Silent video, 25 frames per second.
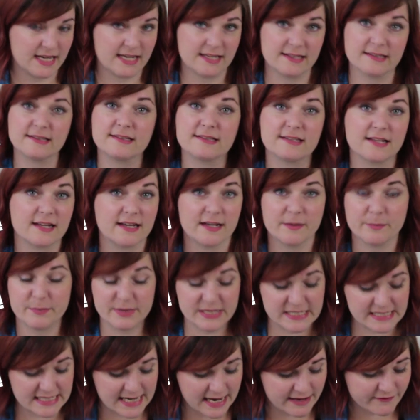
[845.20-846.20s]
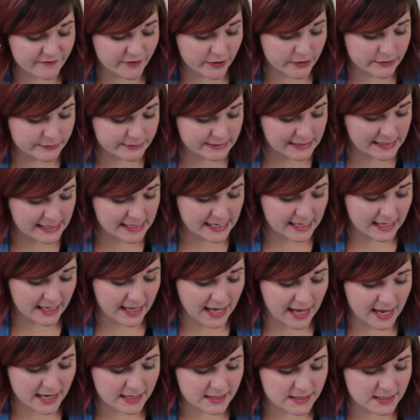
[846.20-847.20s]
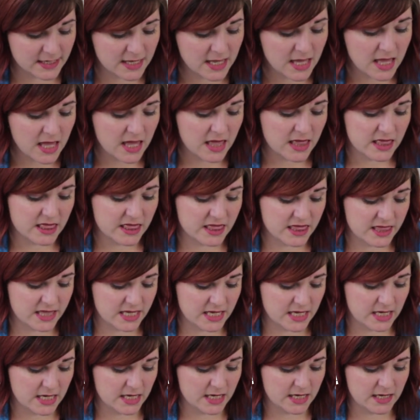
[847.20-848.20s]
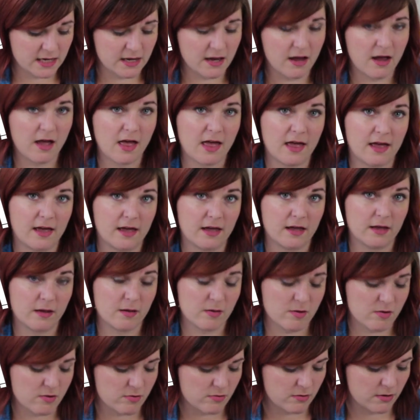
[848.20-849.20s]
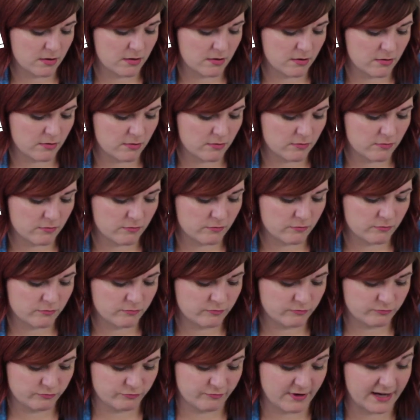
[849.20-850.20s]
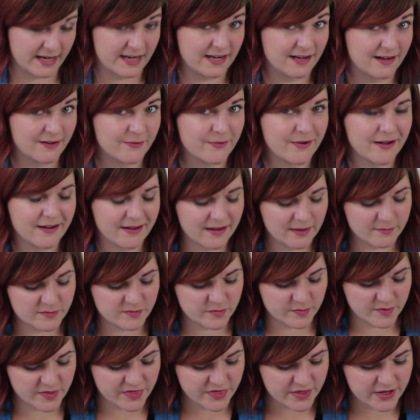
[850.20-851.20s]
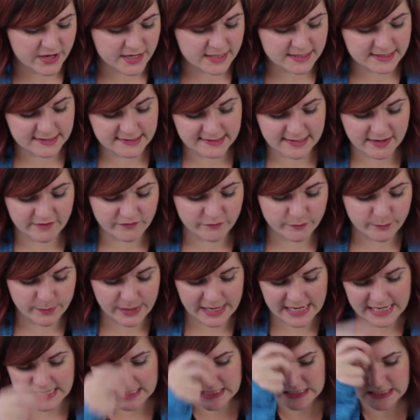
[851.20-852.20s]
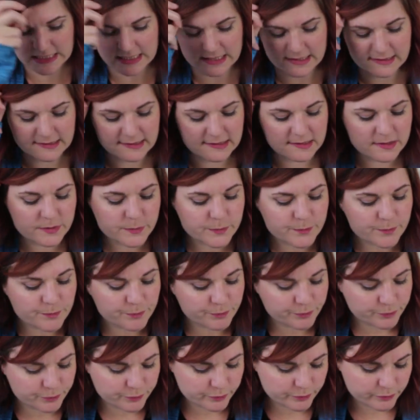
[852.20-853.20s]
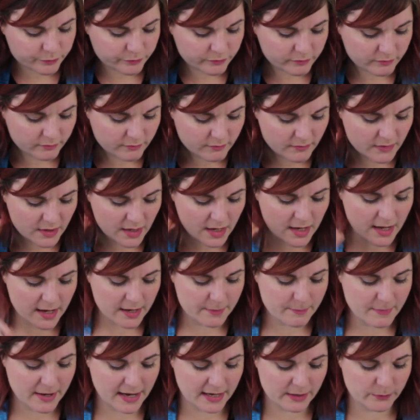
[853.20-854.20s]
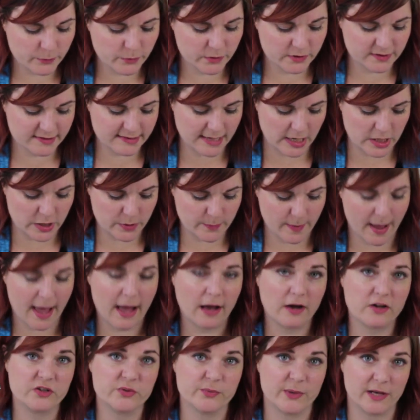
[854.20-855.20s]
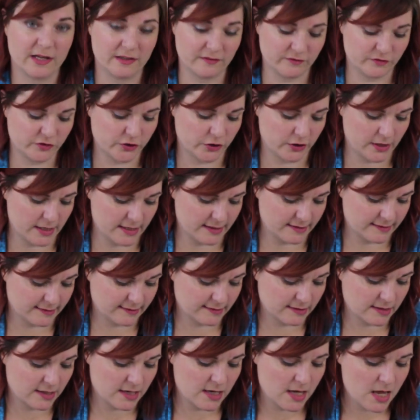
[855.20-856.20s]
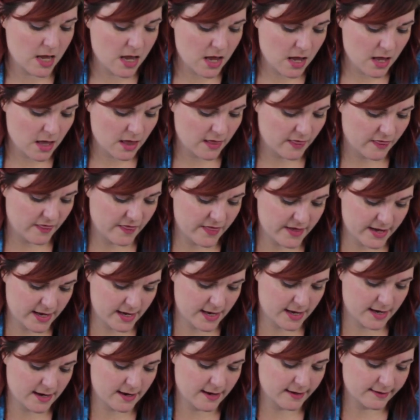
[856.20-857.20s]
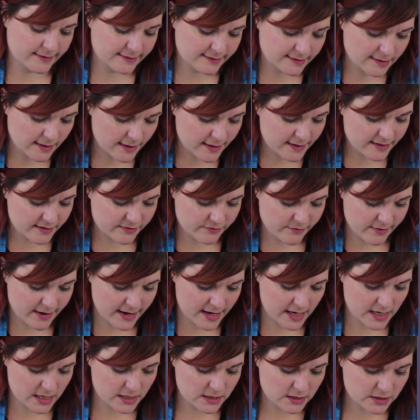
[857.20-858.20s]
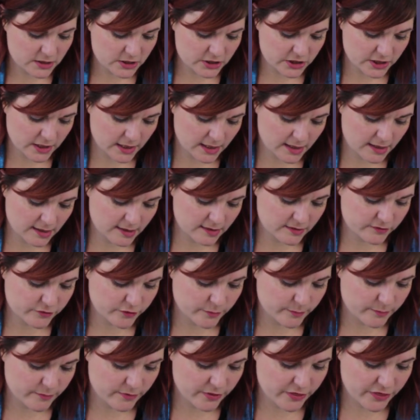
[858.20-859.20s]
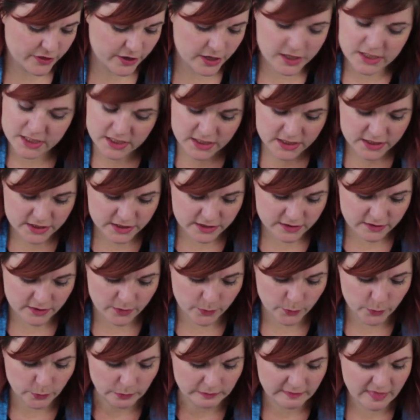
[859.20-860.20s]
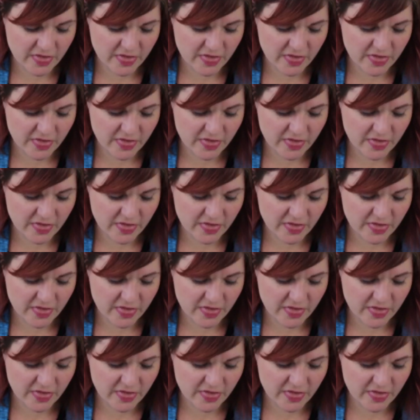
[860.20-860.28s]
it's PDF only again. The regular one comes with 37 pages and will set you back $12. The size range is from 32